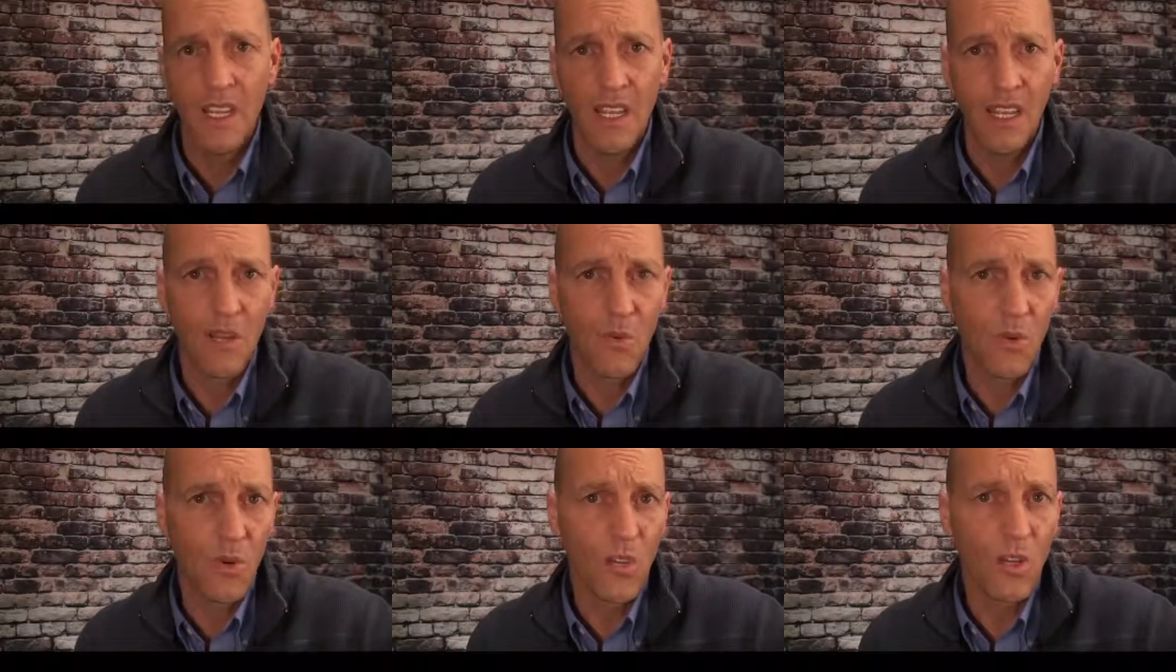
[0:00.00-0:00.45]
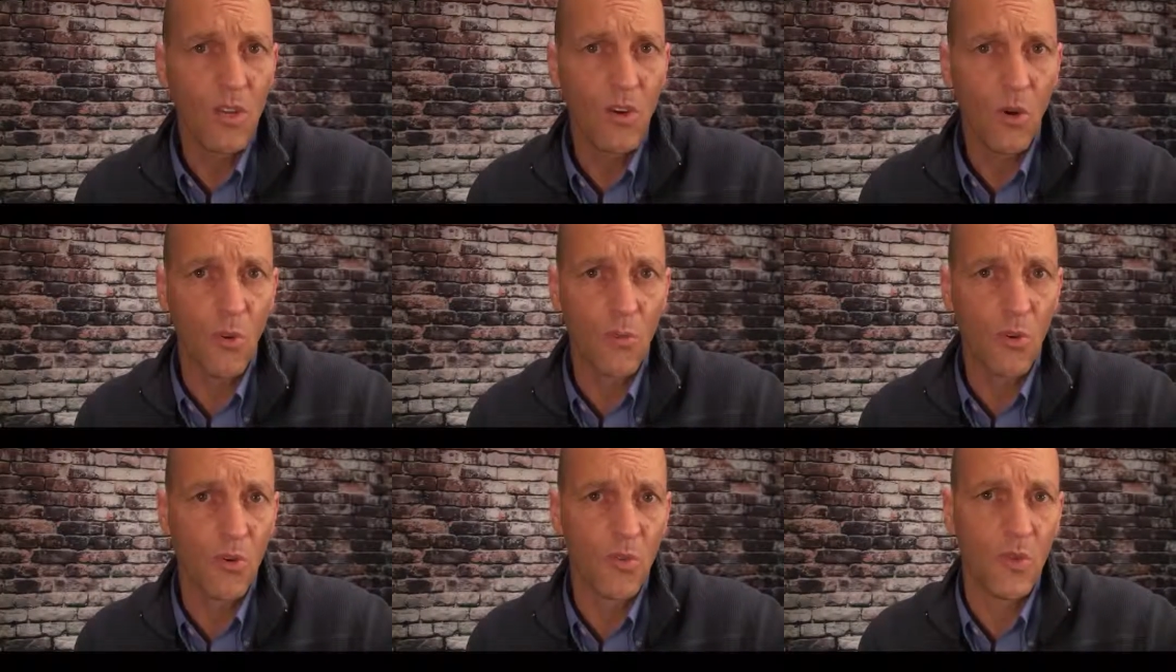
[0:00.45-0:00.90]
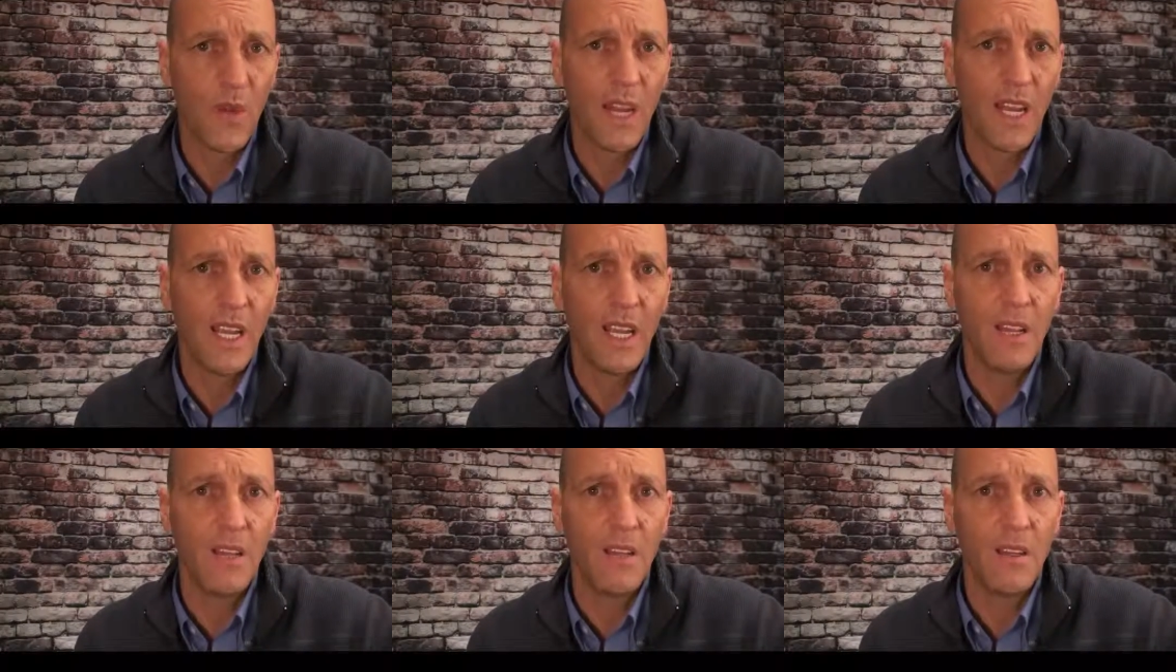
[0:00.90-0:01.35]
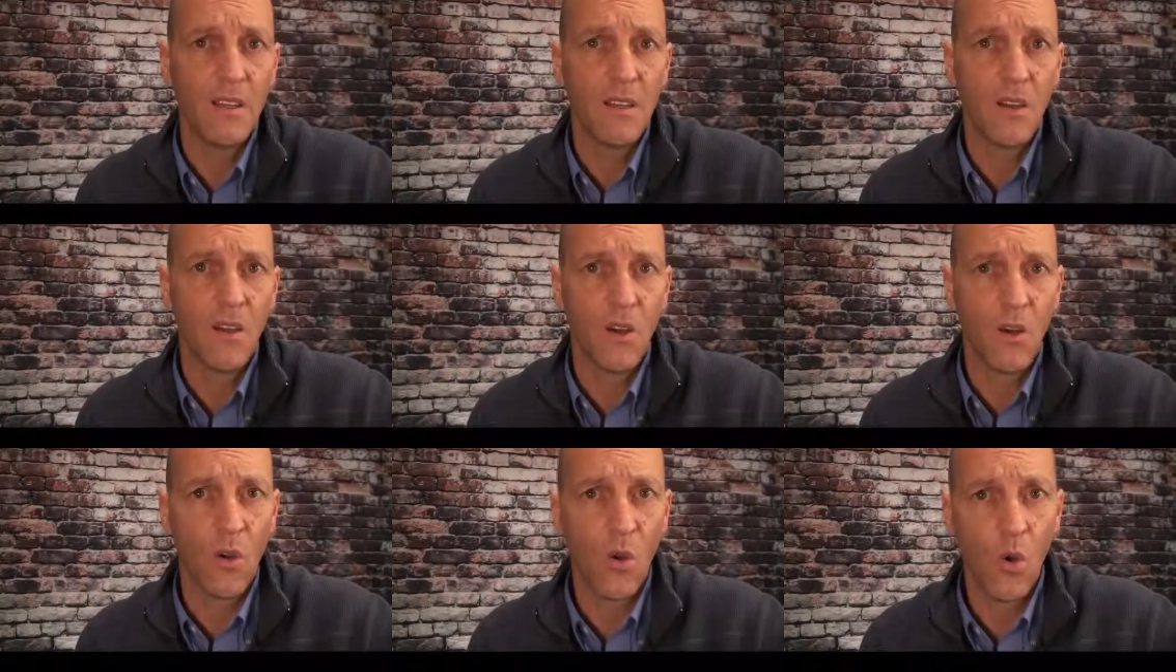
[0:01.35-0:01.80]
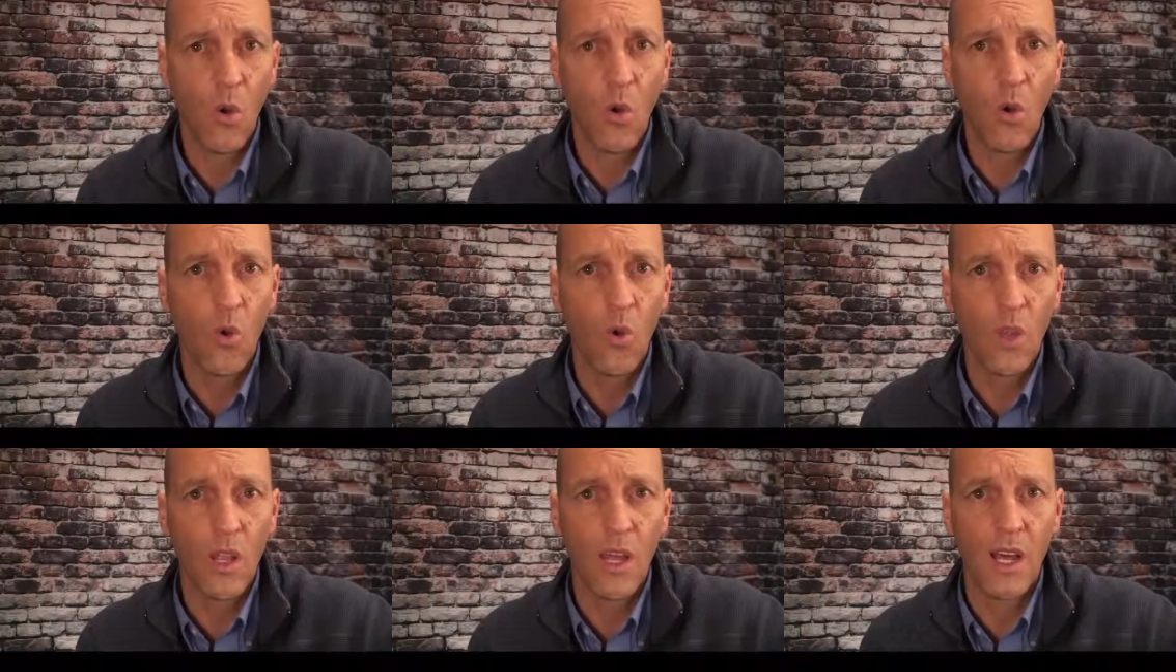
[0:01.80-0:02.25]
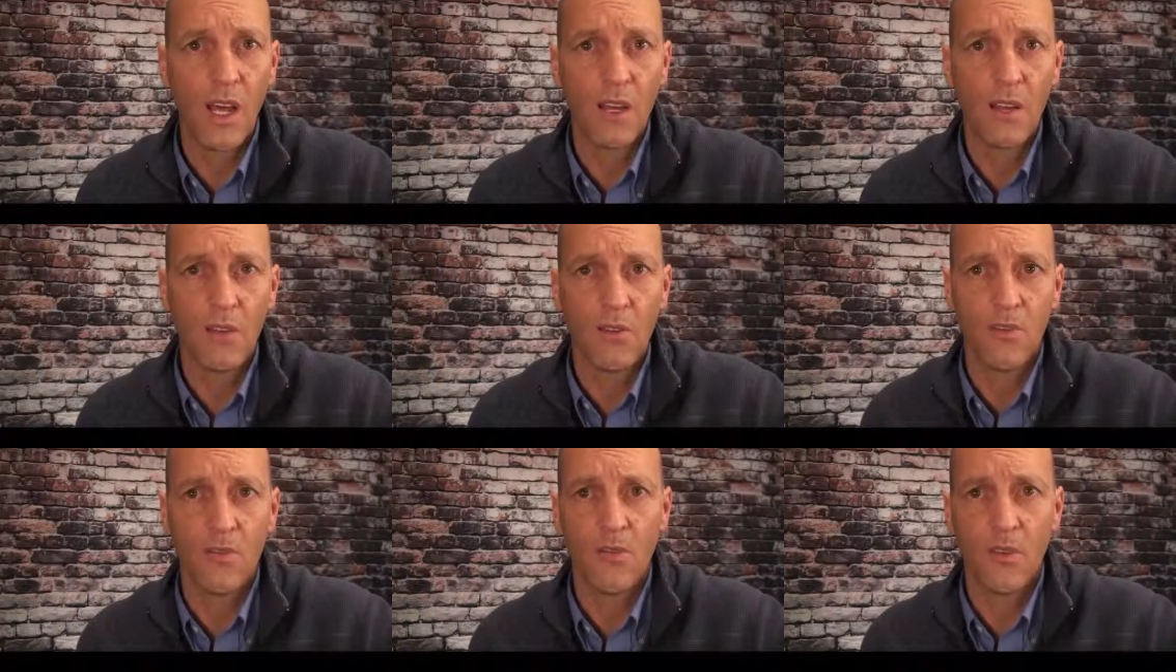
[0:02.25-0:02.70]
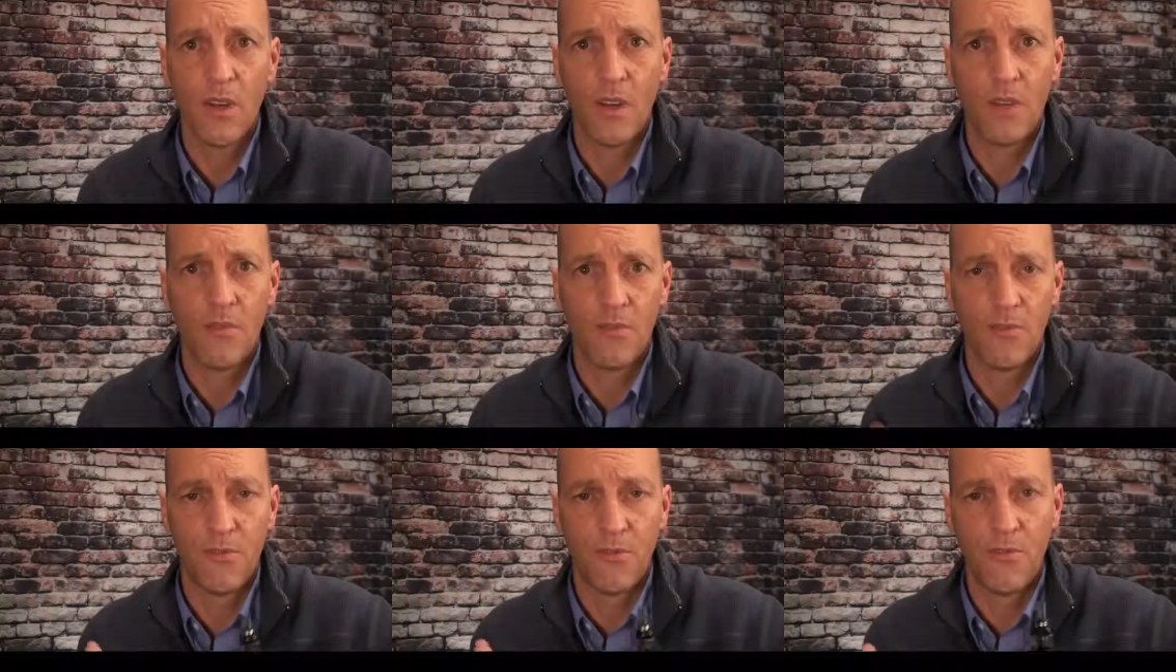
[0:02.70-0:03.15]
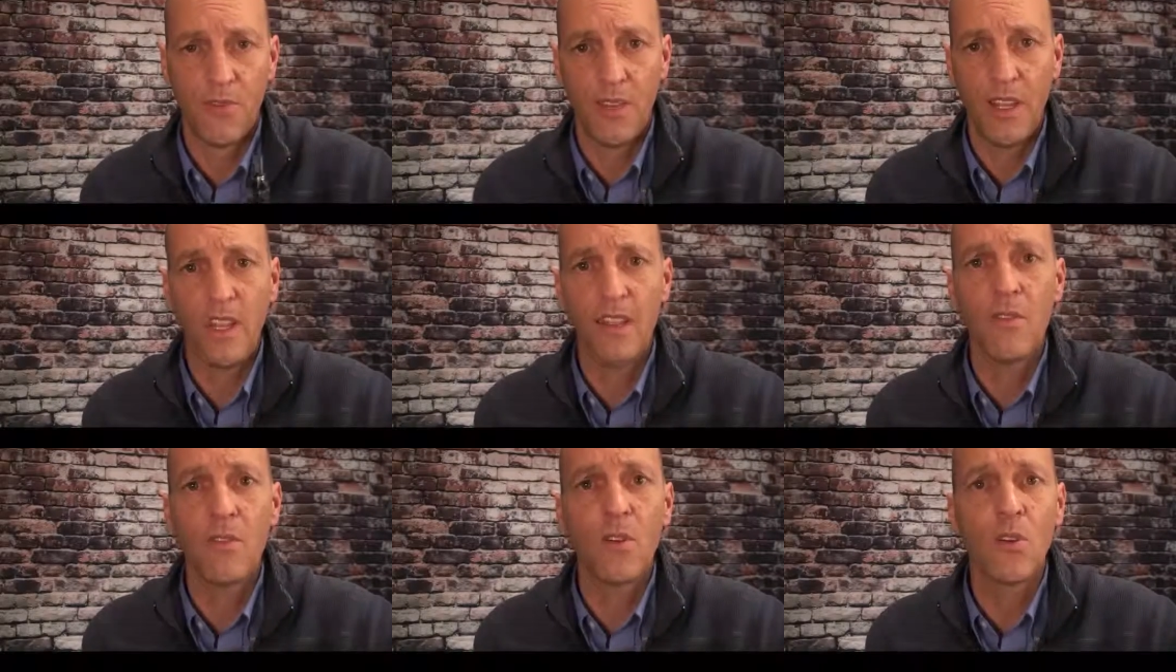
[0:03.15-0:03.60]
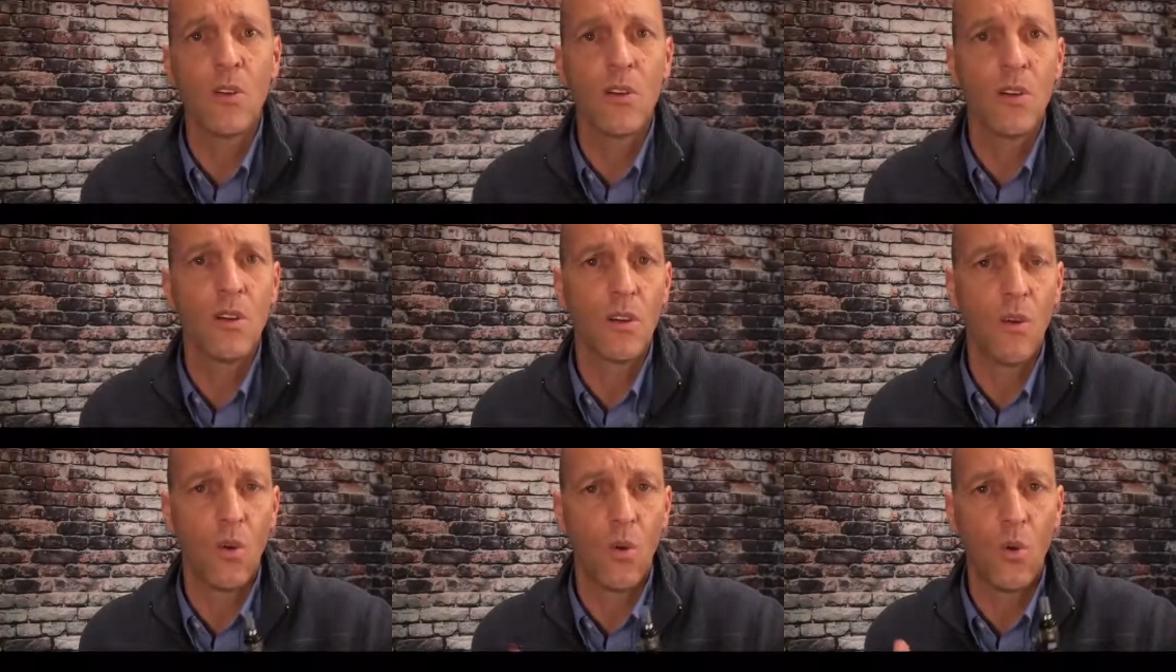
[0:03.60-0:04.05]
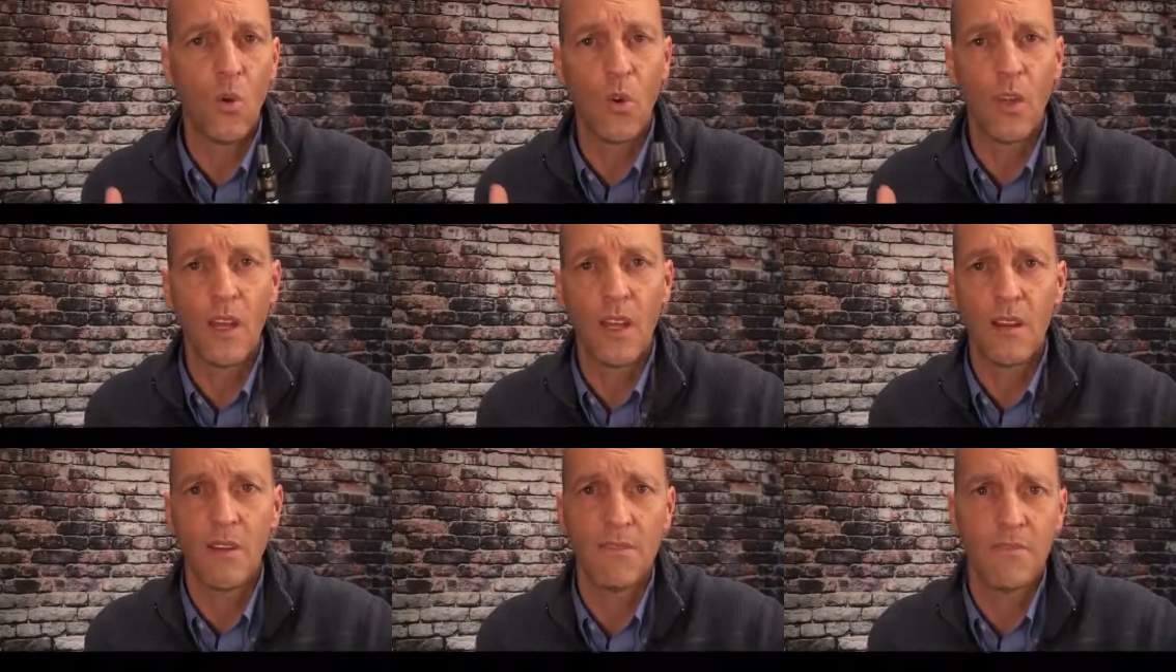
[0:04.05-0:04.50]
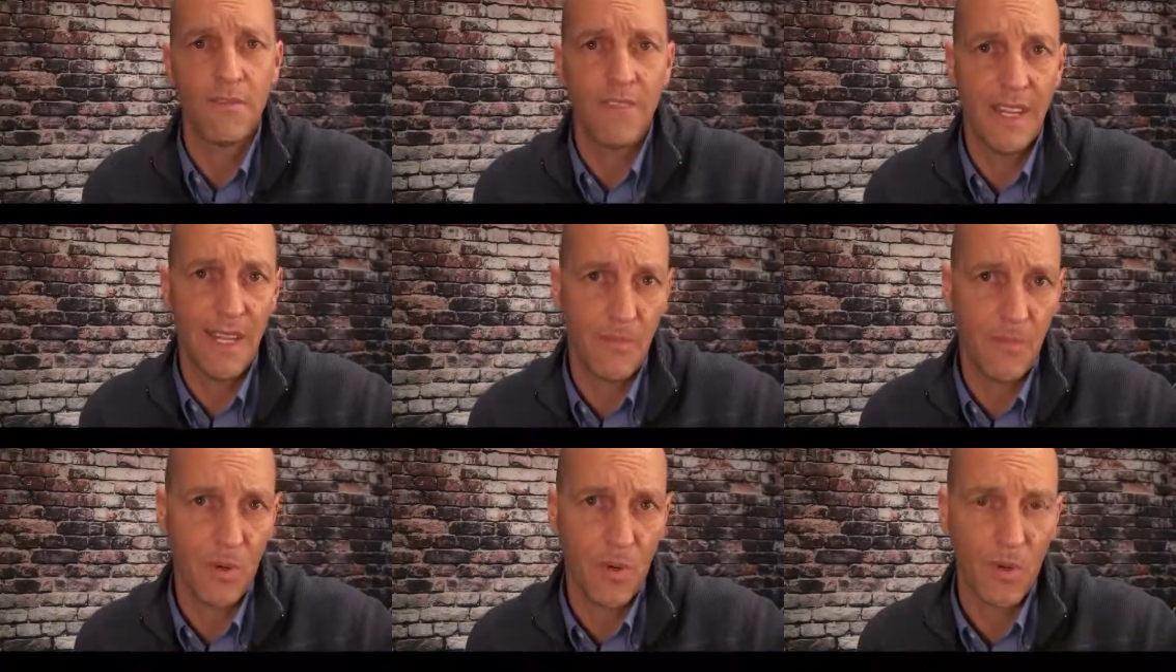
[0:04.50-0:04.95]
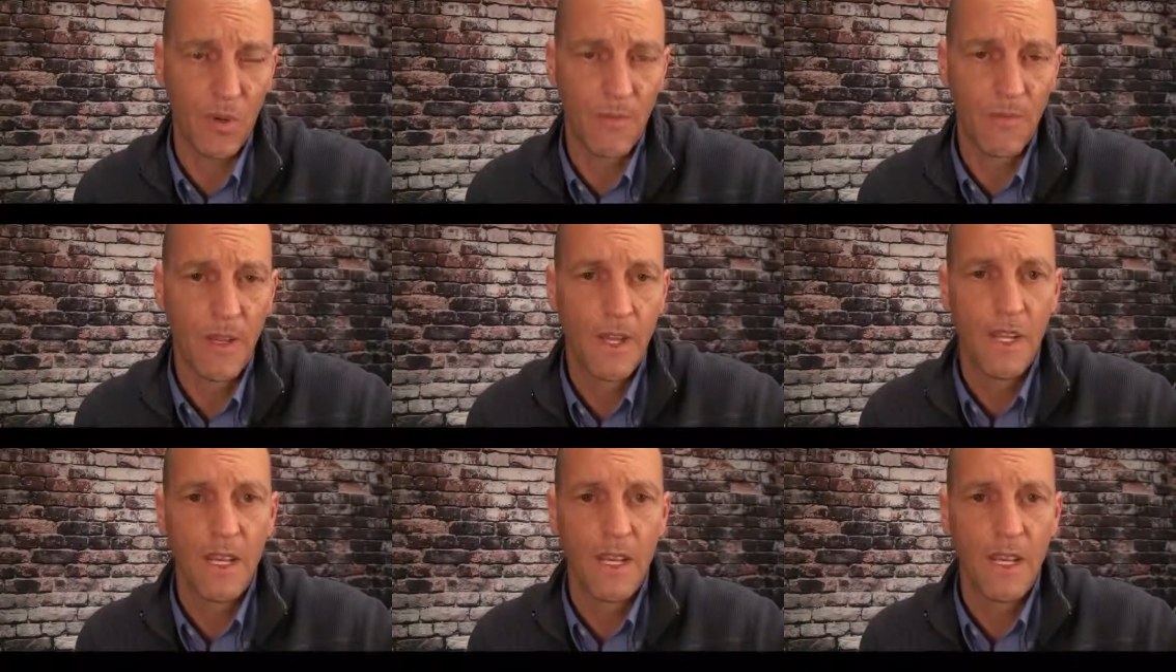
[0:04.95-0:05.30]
and they really don't provide a whole lot of, of flavor, a whole lot of vapor.